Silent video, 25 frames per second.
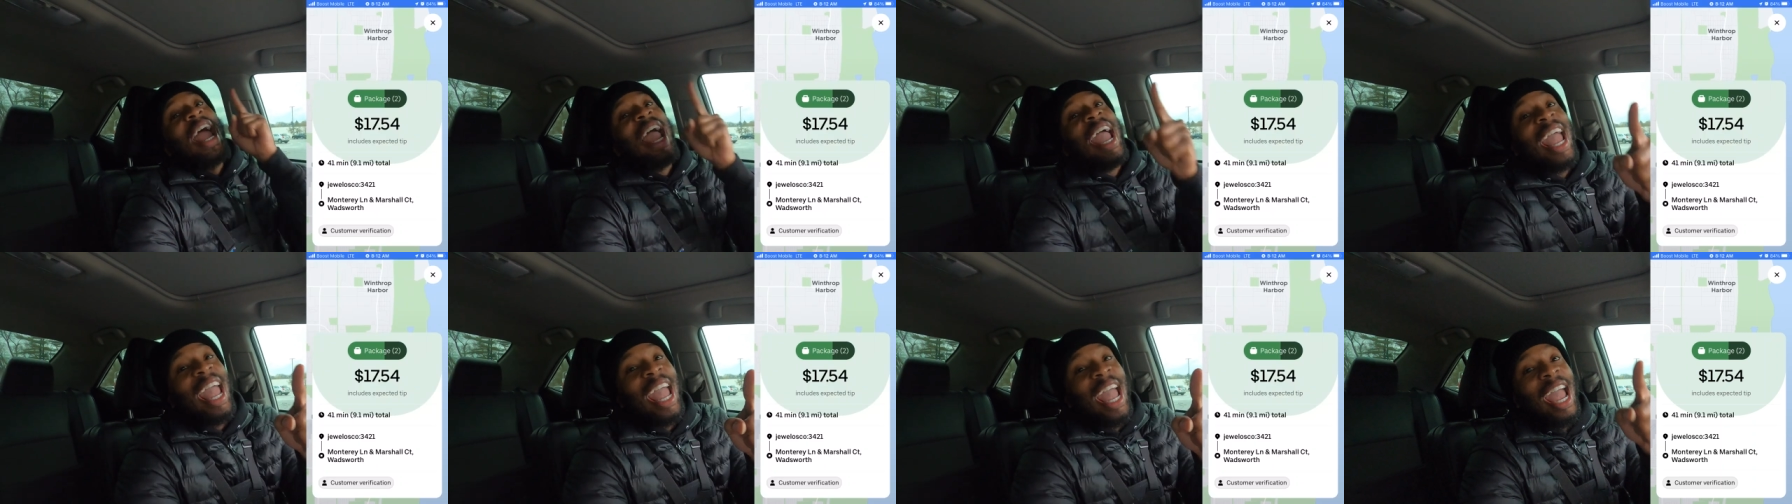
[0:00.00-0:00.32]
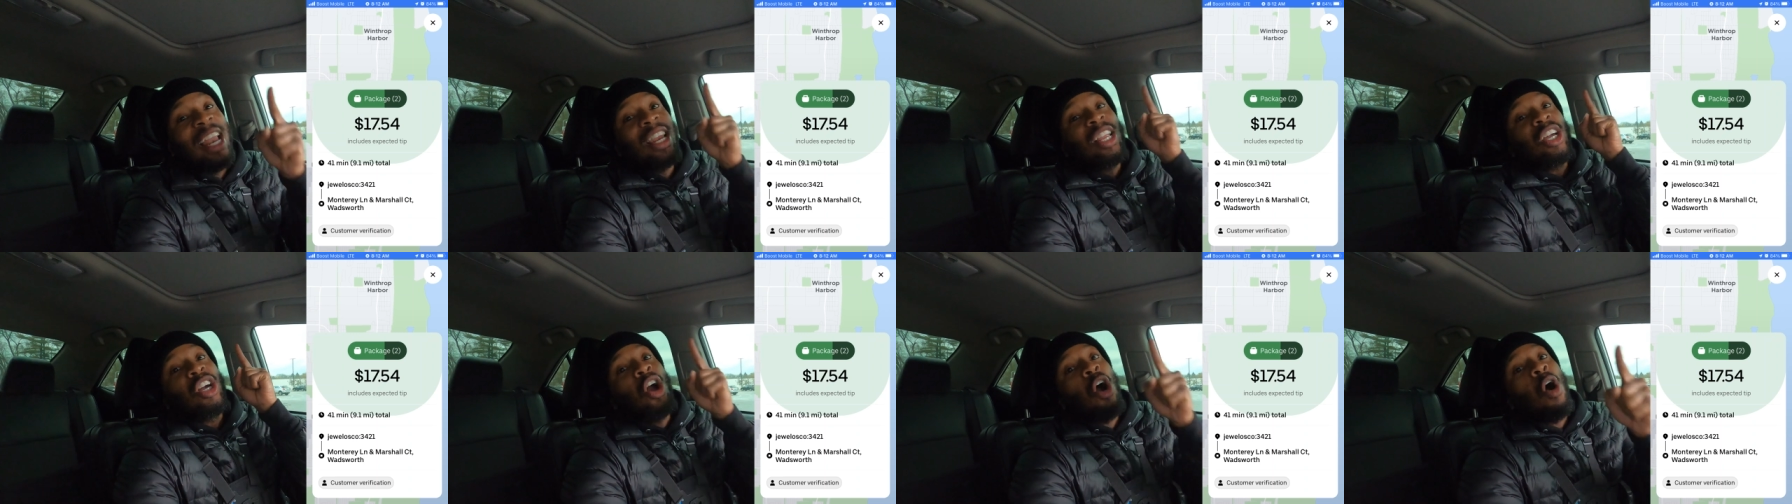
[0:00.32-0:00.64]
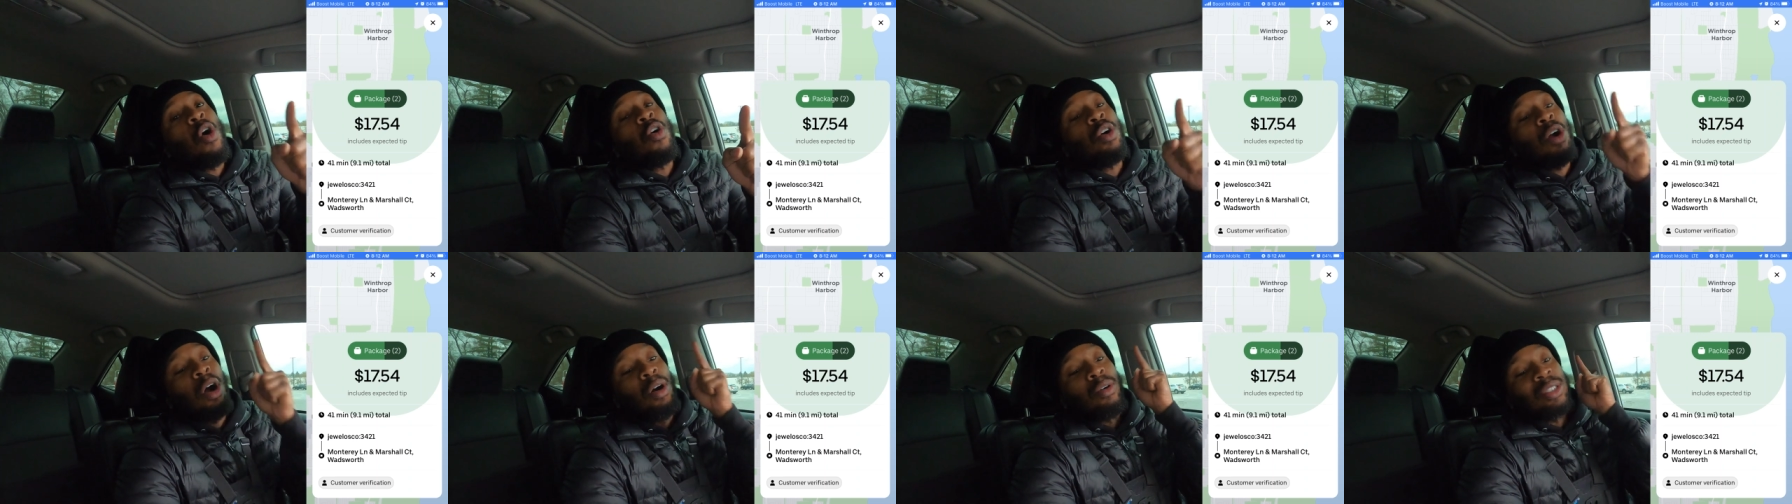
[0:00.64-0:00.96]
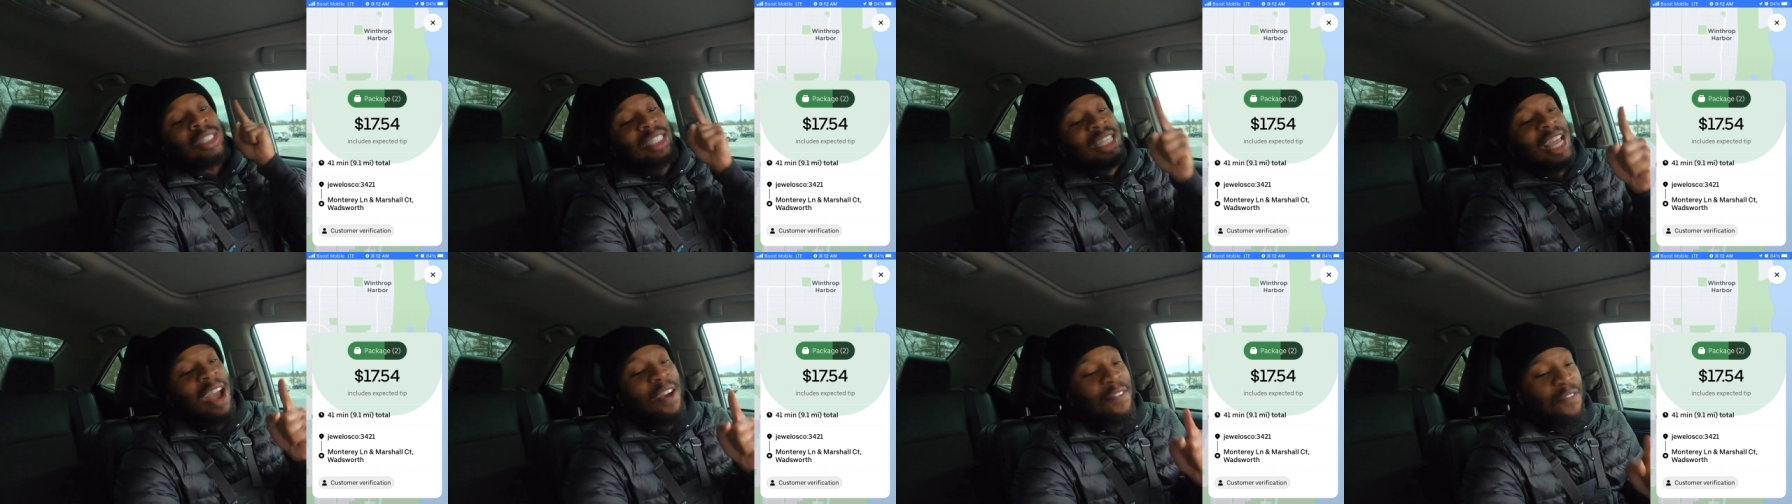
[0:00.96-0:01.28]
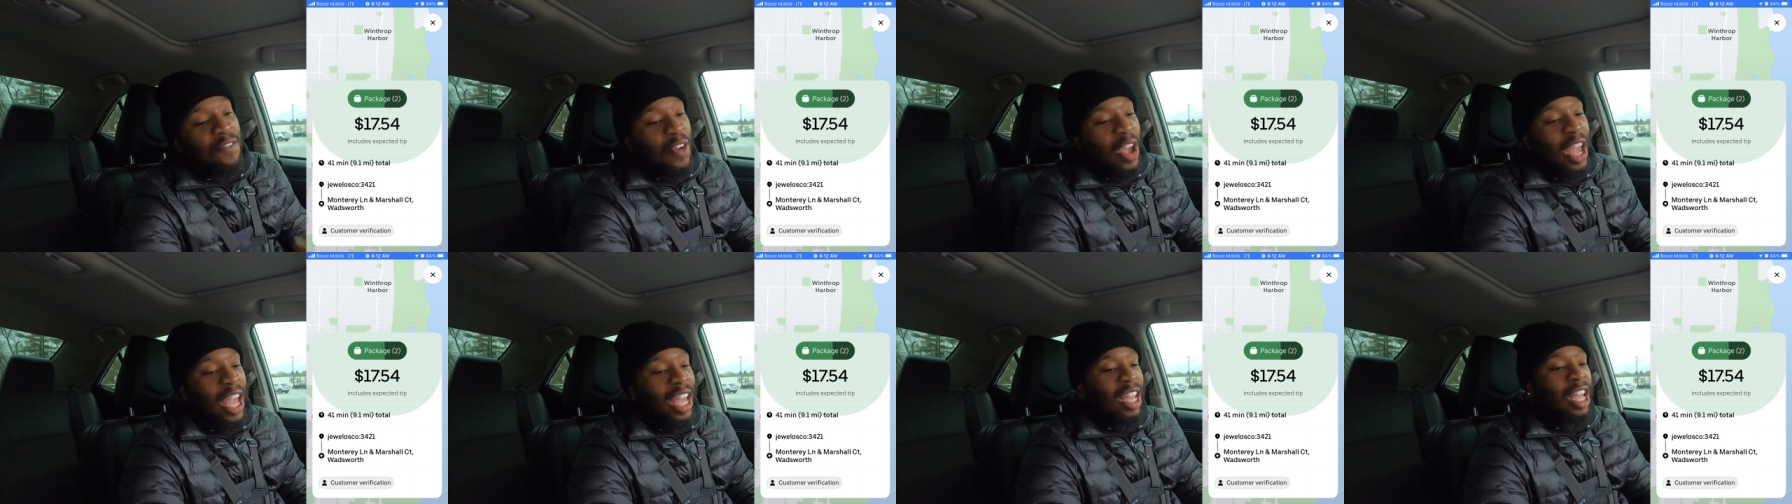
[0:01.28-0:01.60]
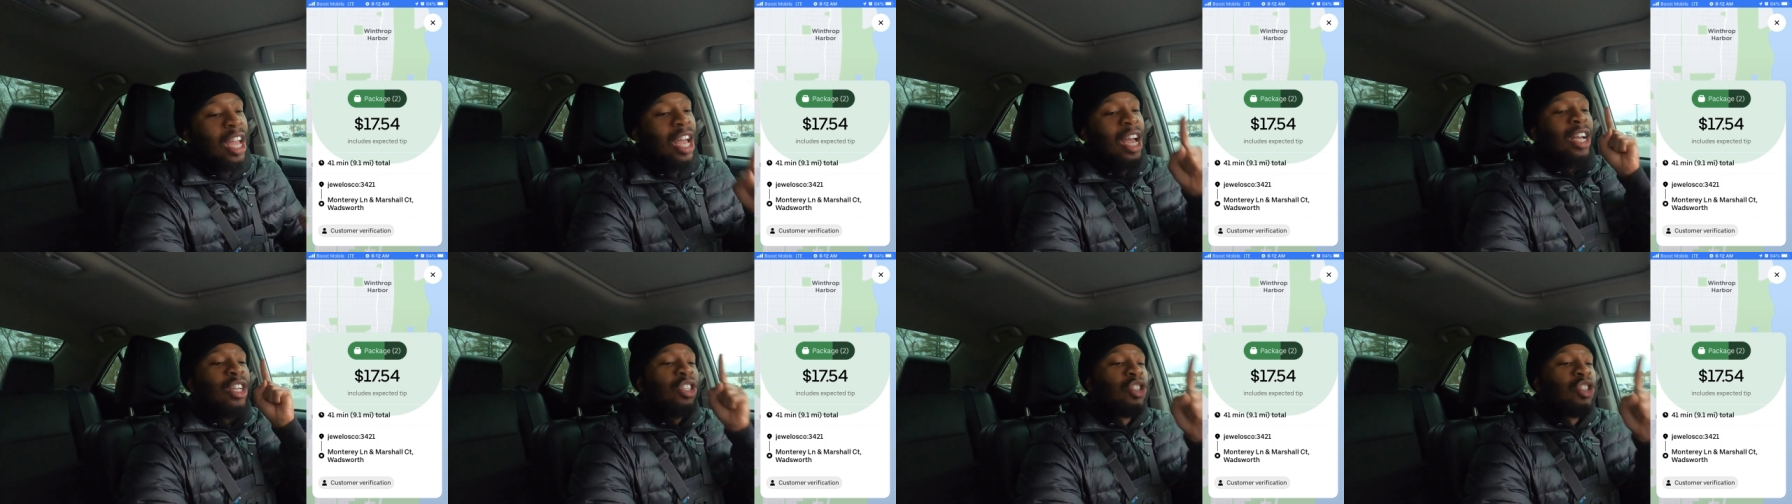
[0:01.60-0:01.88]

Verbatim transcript: and Coco's Cafe.